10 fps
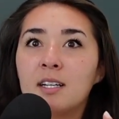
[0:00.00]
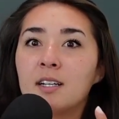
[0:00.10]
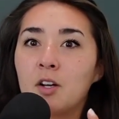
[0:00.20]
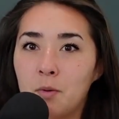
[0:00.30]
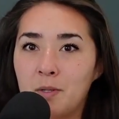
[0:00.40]

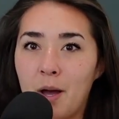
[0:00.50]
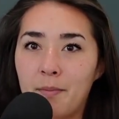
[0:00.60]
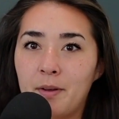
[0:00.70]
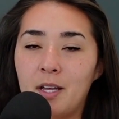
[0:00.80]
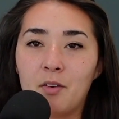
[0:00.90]
cooped
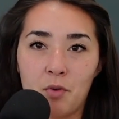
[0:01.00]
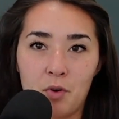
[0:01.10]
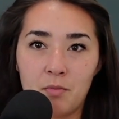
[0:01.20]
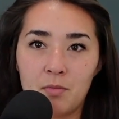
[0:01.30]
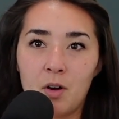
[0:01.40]
up in a
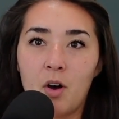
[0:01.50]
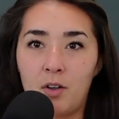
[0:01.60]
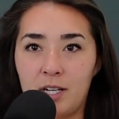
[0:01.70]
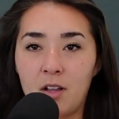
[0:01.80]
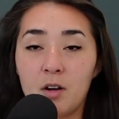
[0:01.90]
room
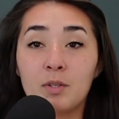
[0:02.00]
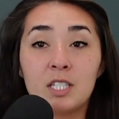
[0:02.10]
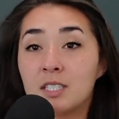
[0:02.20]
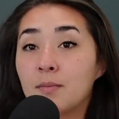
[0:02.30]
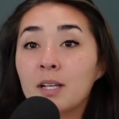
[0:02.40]
all day long,
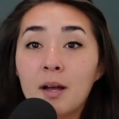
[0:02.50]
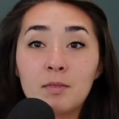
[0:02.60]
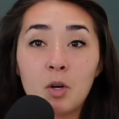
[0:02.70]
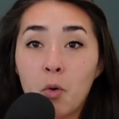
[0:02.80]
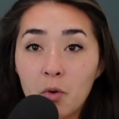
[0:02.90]
which is something
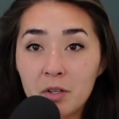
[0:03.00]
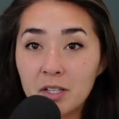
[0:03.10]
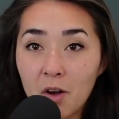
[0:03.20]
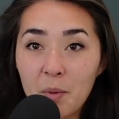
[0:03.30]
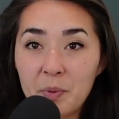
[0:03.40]
I'm totally
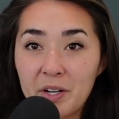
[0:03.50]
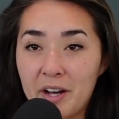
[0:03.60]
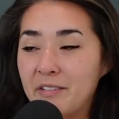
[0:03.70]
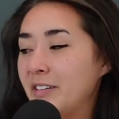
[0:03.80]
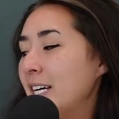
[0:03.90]
culprit
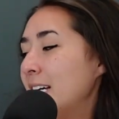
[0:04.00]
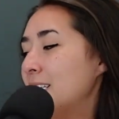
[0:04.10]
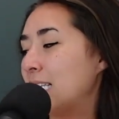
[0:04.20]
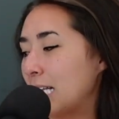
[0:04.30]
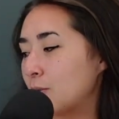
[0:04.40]
of.
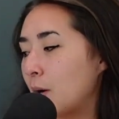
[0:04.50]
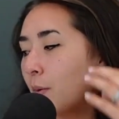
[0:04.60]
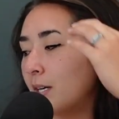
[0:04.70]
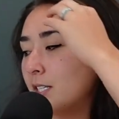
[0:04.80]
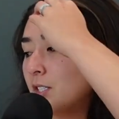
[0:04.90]
So, that's why I
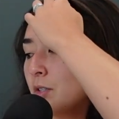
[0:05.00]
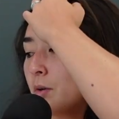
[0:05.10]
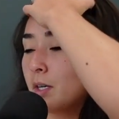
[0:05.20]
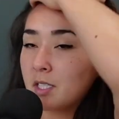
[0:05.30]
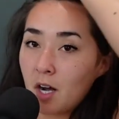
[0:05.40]
wanted
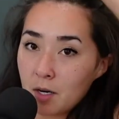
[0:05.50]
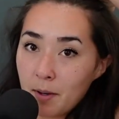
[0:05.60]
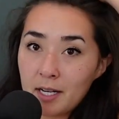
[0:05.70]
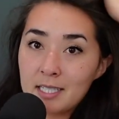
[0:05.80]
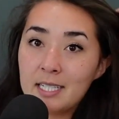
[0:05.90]
to talk
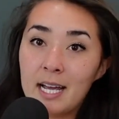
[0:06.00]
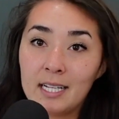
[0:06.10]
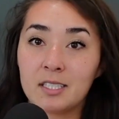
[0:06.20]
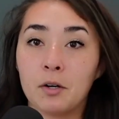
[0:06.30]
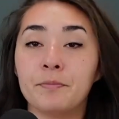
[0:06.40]
about it
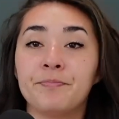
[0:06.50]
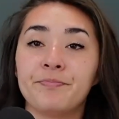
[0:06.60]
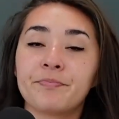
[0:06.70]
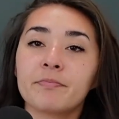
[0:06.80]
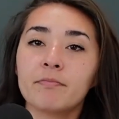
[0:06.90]
today. So,
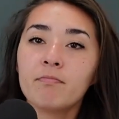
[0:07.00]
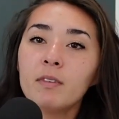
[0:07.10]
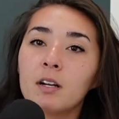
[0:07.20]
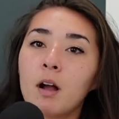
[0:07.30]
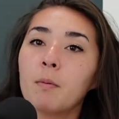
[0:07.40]

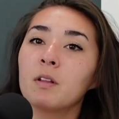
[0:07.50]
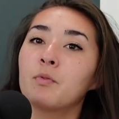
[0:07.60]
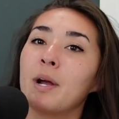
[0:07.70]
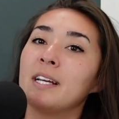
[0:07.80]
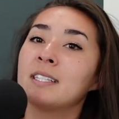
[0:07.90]
a couple of
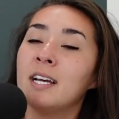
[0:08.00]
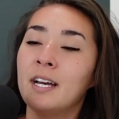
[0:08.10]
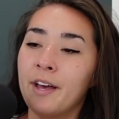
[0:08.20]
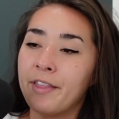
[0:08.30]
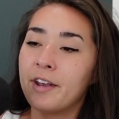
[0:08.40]
ways
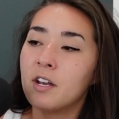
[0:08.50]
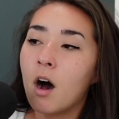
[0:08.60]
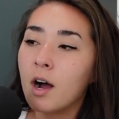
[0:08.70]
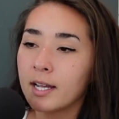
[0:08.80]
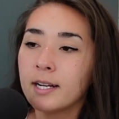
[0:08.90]
that
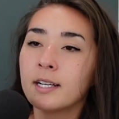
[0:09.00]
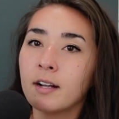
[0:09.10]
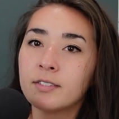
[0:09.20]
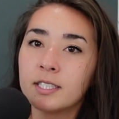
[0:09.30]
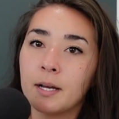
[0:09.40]
not getting
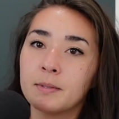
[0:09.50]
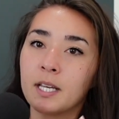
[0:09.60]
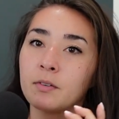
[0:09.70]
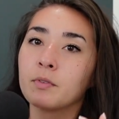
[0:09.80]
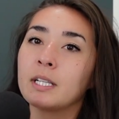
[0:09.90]
enough steps
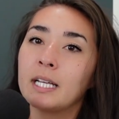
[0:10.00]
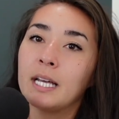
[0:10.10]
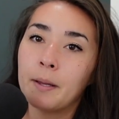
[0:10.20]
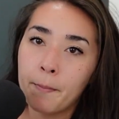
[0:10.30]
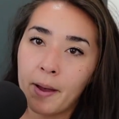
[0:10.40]
can
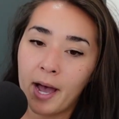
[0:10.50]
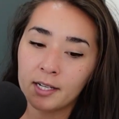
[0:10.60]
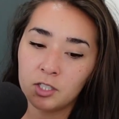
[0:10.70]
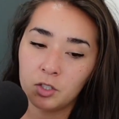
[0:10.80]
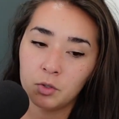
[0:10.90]
really
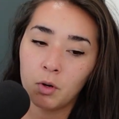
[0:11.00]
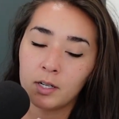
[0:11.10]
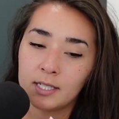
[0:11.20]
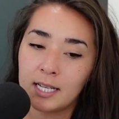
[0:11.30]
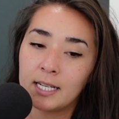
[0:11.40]
impact you
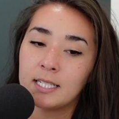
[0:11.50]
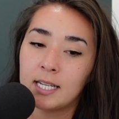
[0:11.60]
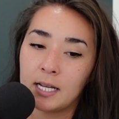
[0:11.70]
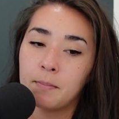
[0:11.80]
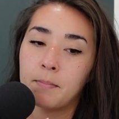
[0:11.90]
on a day to
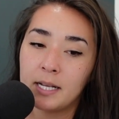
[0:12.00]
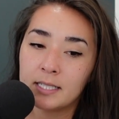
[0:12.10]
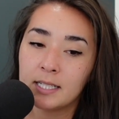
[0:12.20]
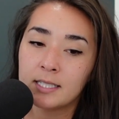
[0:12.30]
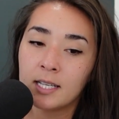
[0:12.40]
day
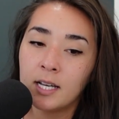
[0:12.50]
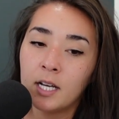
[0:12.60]
basis